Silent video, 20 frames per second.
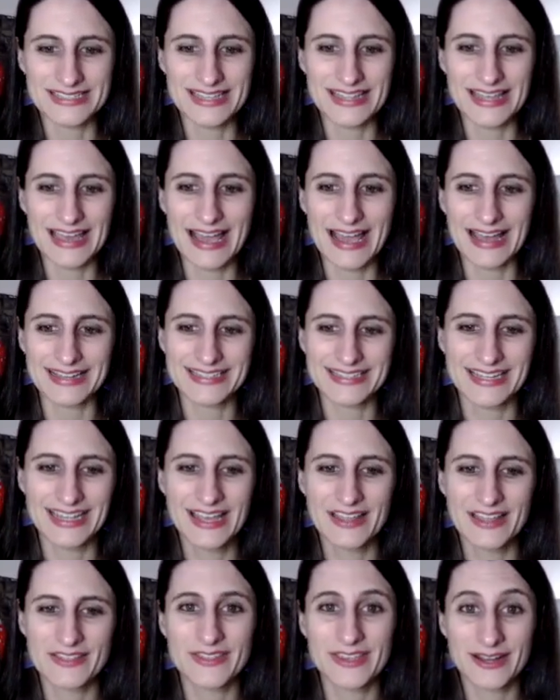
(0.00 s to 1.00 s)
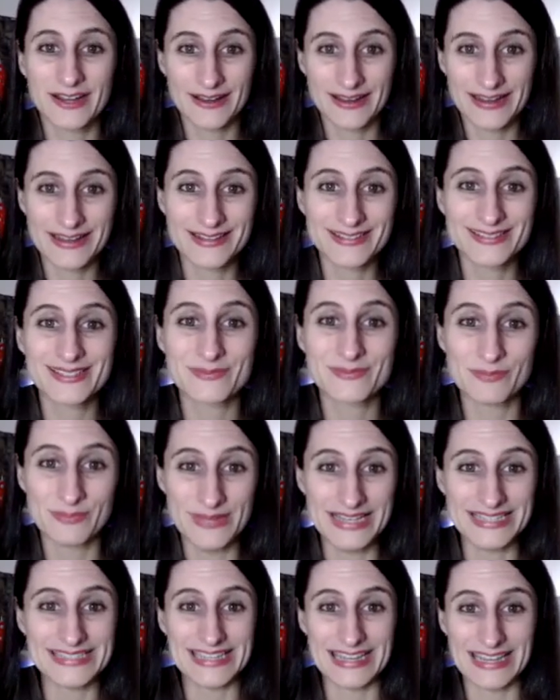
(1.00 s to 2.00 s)
is that there is
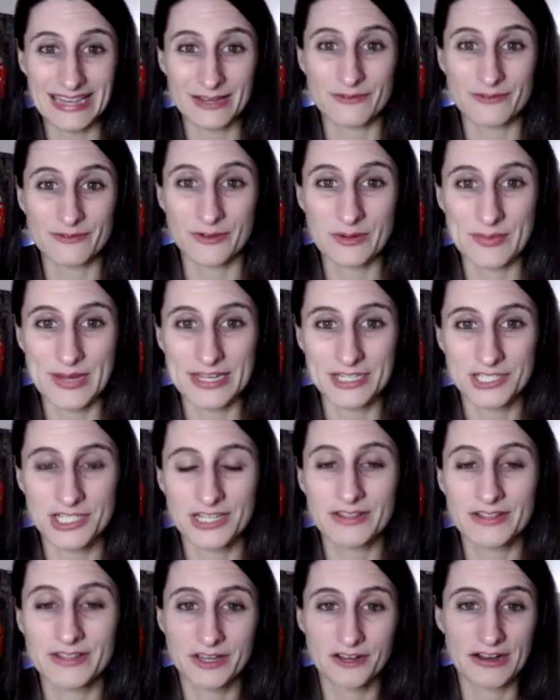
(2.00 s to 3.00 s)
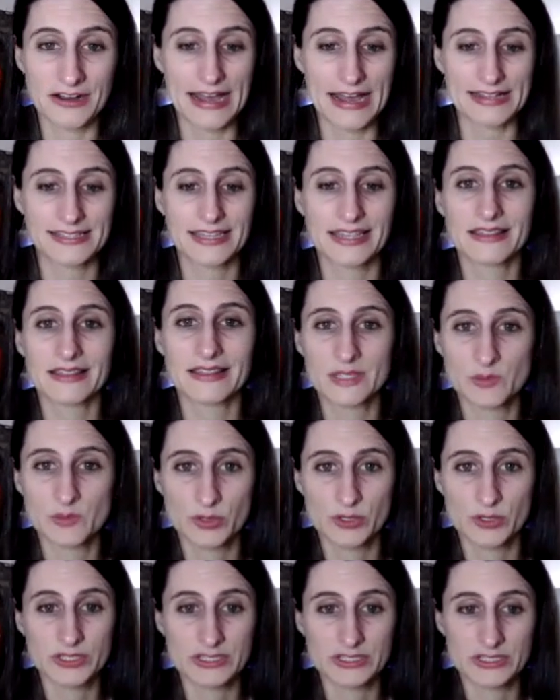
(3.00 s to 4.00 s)
missing information that you're asking
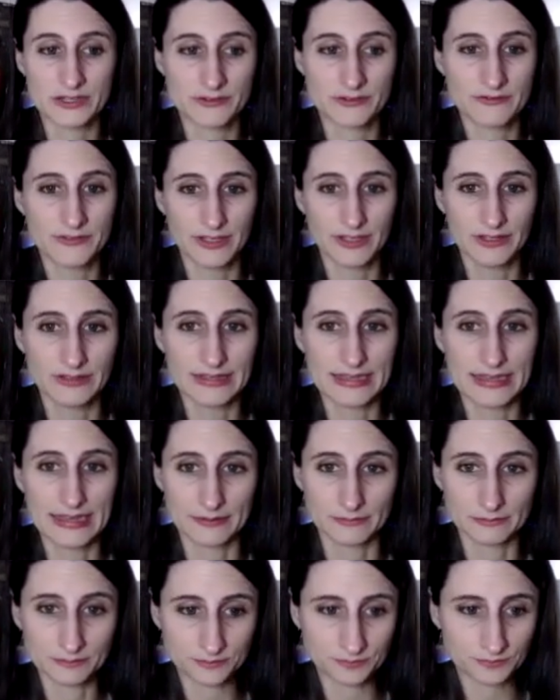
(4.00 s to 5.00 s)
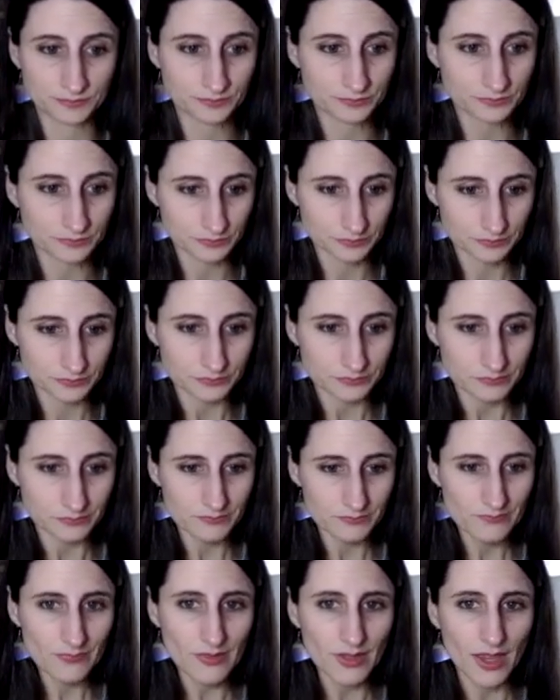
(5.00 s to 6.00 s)
this person to fill in.
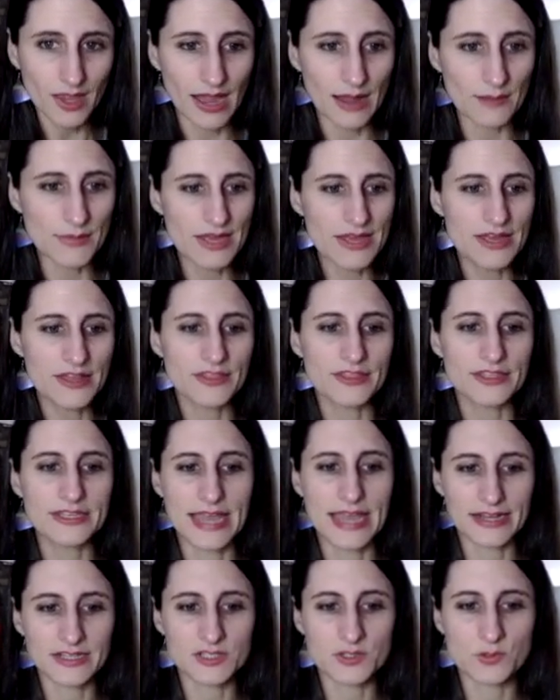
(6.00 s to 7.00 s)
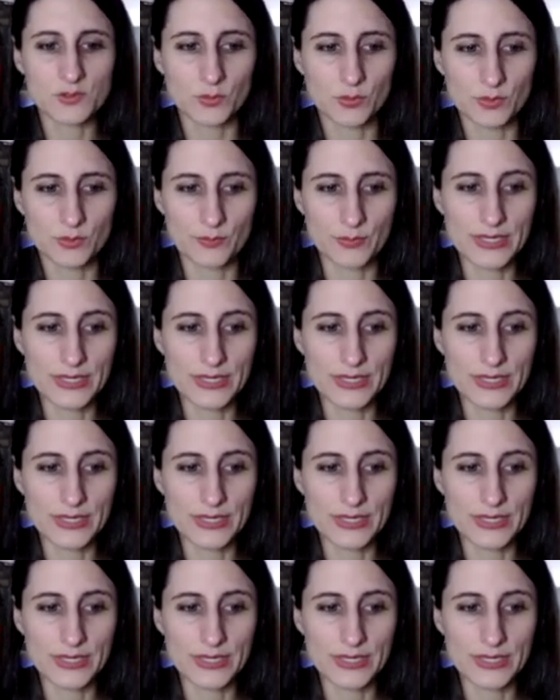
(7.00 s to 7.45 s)
The next